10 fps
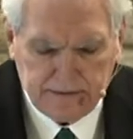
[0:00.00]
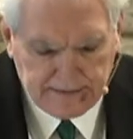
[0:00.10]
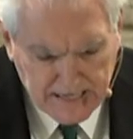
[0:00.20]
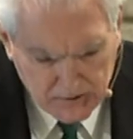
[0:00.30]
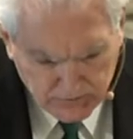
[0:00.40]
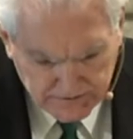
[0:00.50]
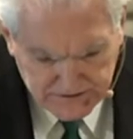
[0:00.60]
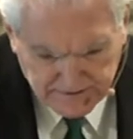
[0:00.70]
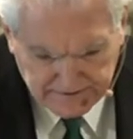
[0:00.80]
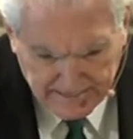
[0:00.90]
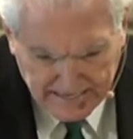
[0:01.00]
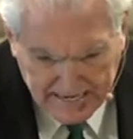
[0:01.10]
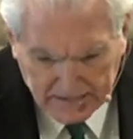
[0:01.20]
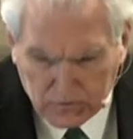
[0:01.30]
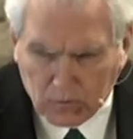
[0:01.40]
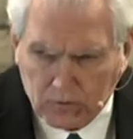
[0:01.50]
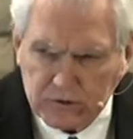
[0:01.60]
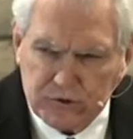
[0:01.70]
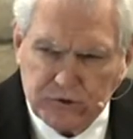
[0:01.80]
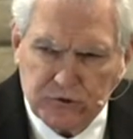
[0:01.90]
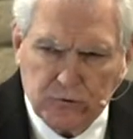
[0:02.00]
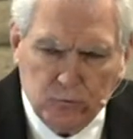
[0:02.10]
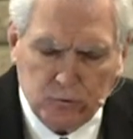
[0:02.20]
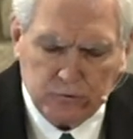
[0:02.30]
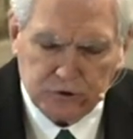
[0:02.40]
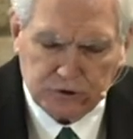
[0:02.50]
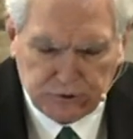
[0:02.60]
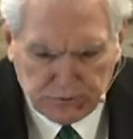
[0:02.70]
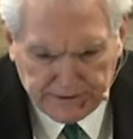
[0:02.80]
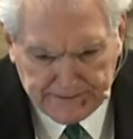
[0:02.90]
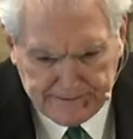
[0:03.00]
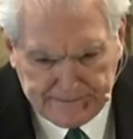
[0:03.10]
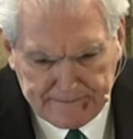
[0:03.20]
terrorist attack or a school shooting,